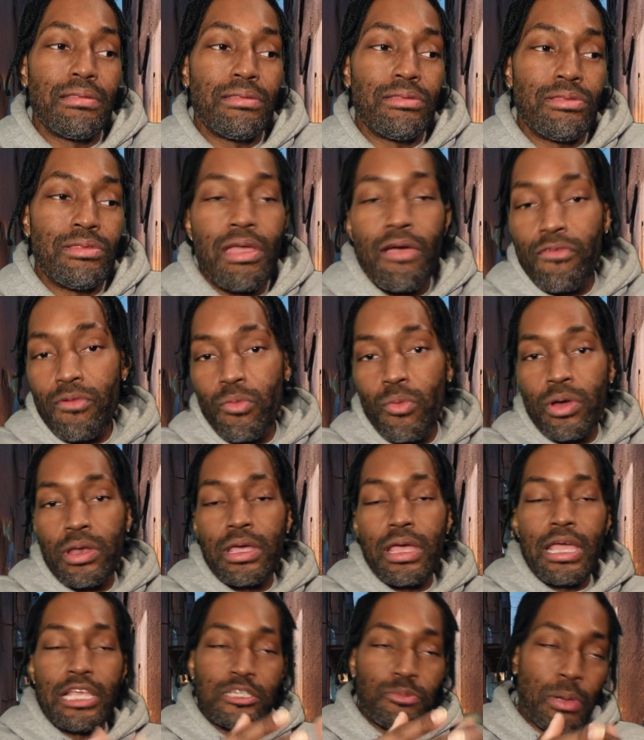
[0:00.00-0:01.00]
never want
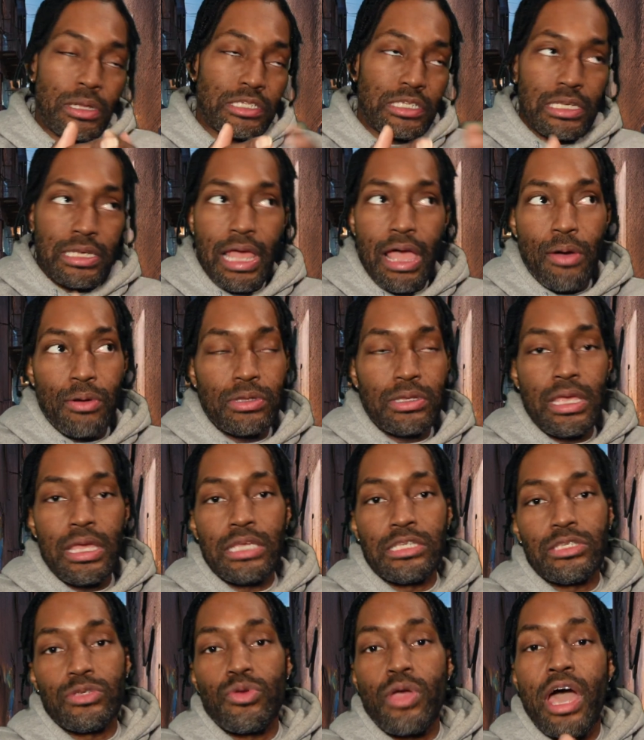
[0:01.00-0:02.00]
to, especially
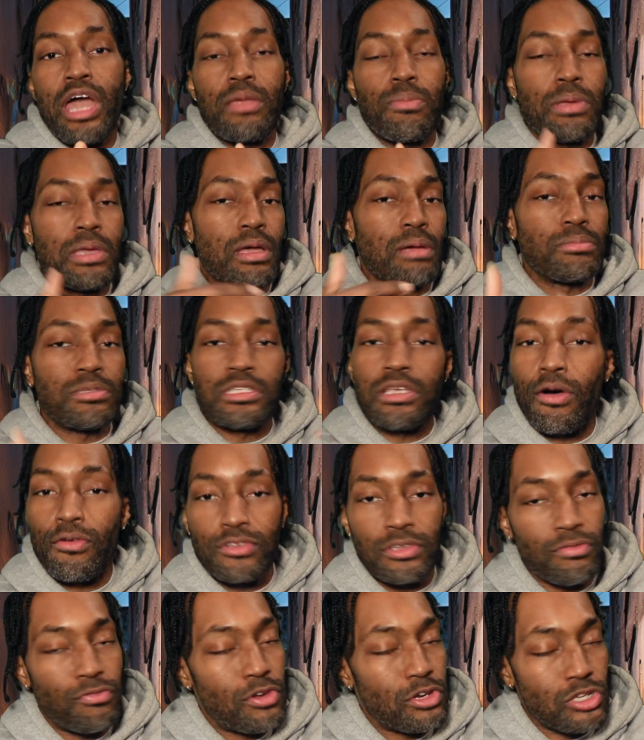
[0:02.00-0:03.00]
nowadays, you got to become
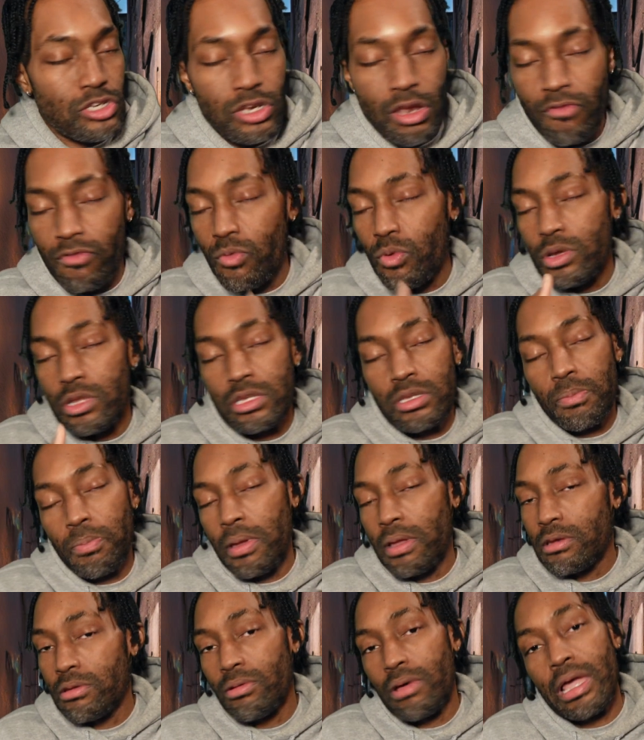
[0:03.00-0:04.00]
self-sufficient, never want to
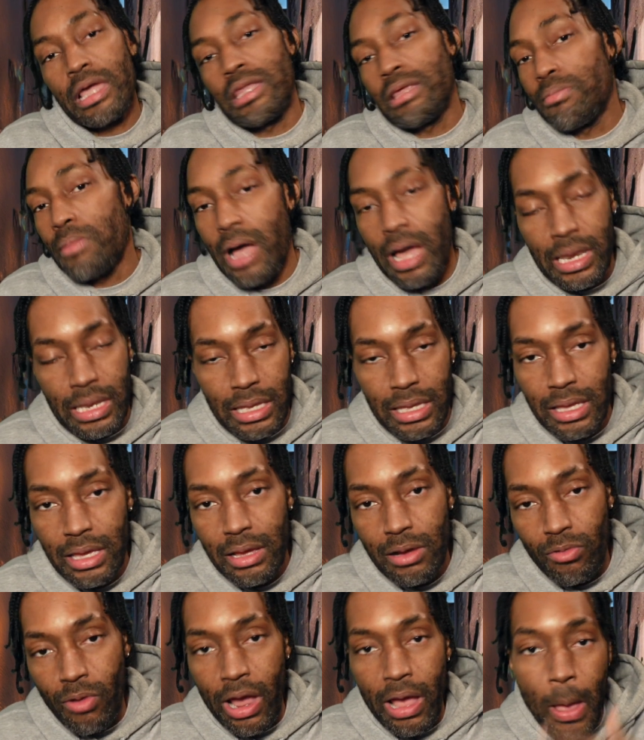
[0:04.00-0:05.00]
depend on anybody,
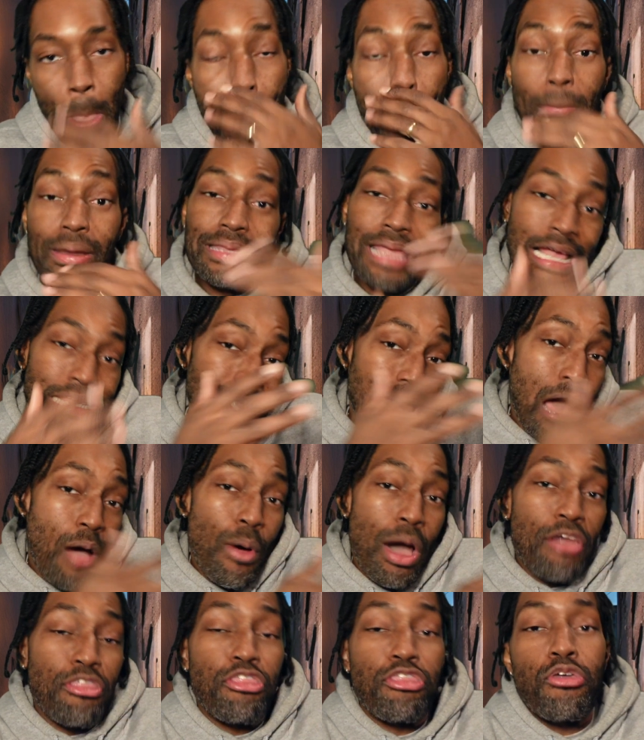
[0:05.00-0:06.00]
right? But that's how
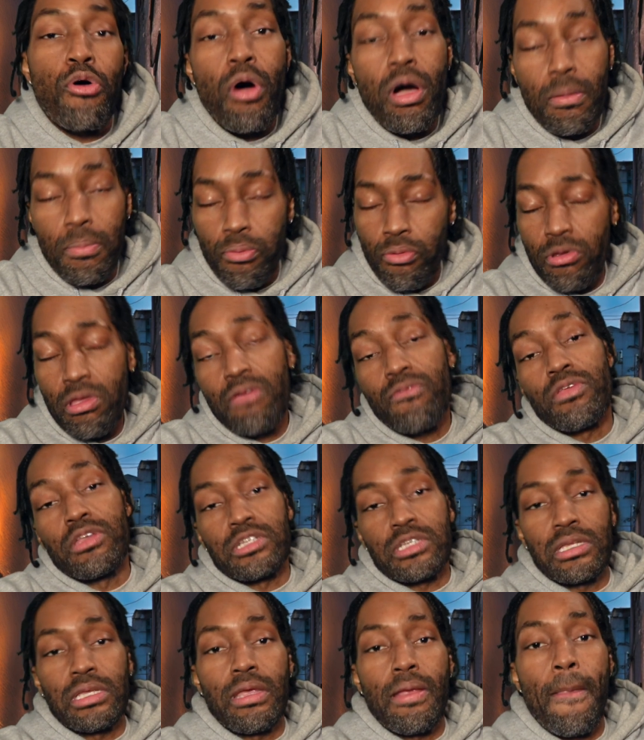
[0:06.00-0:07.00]
I thought
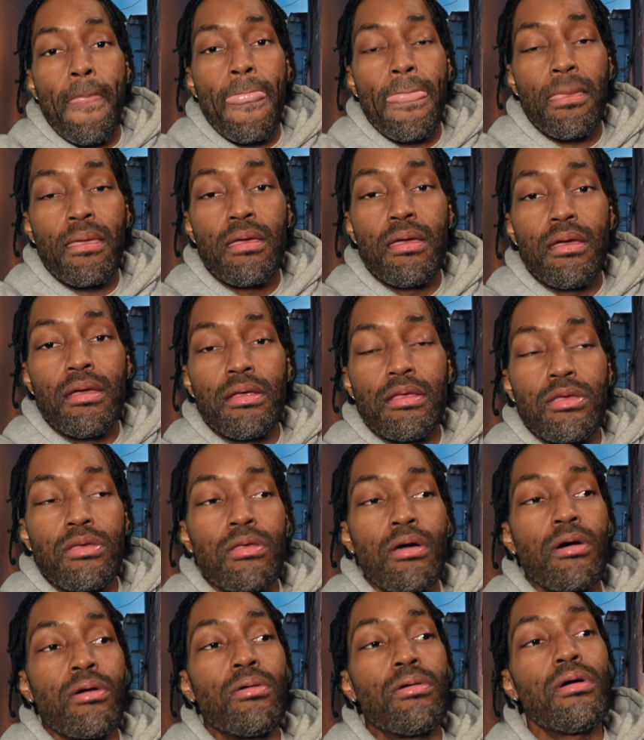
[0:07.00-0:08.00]
previously, you
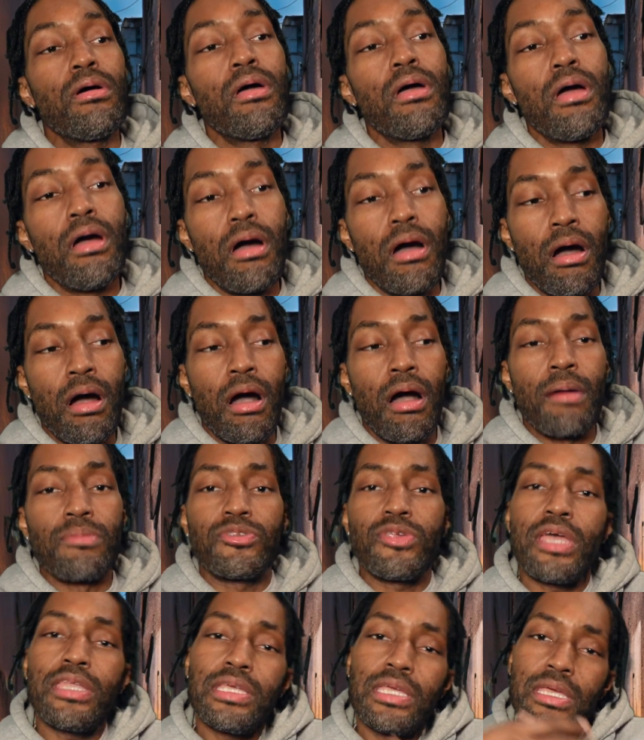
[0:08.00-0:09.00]
know.
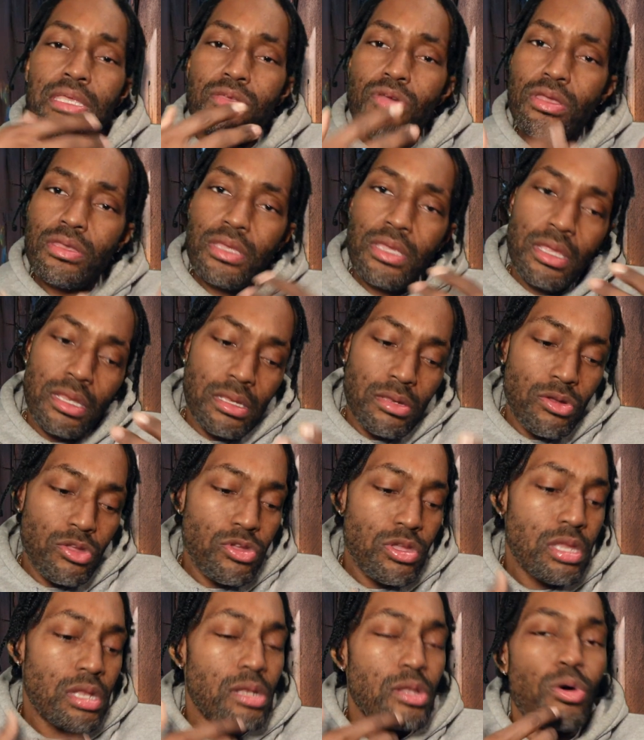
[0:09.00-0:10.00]
So you
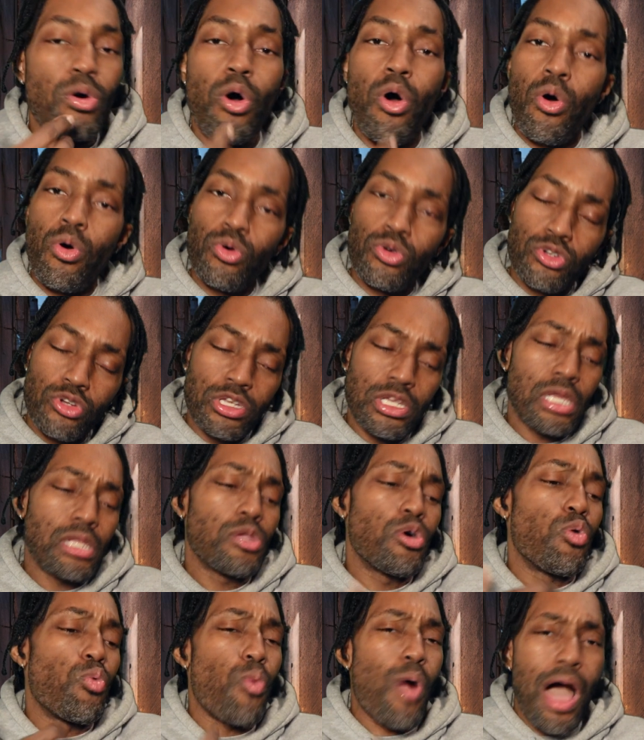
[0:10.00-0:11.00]
get a little older, you get a
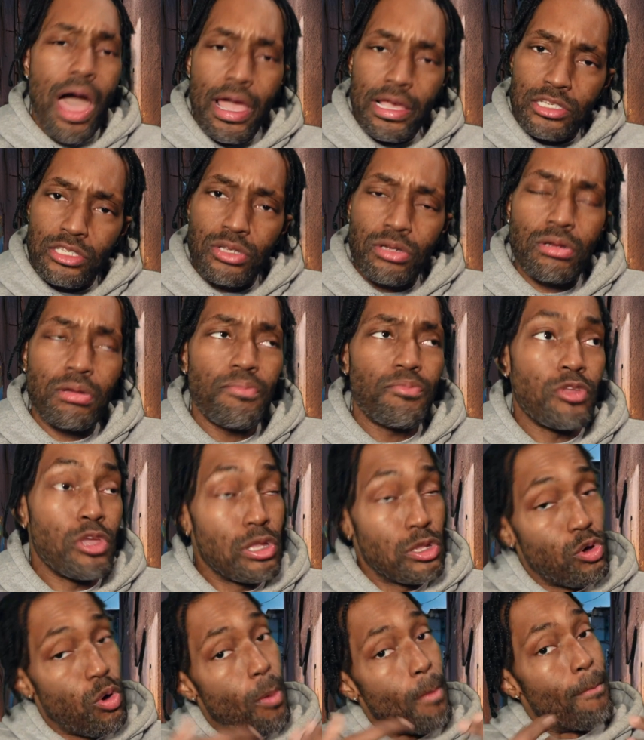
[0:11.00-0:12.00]
little wiser, you
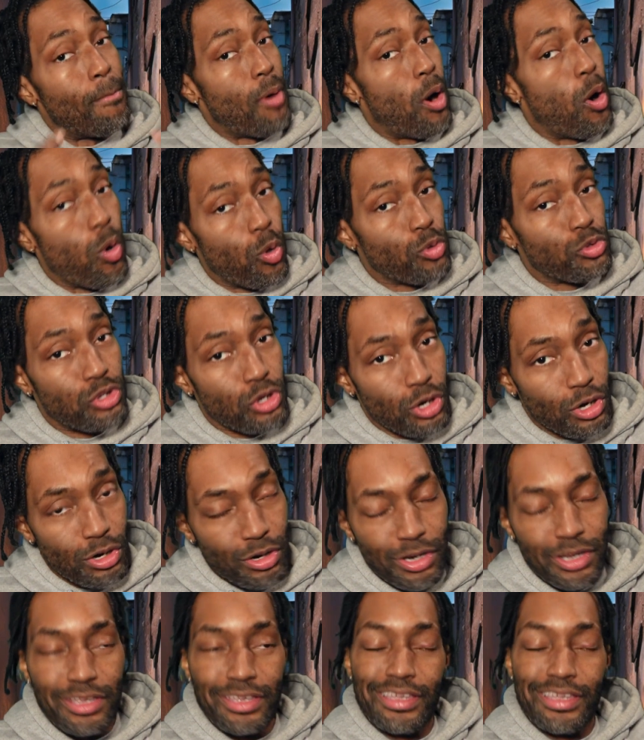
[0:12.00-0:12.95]
get a little bolder.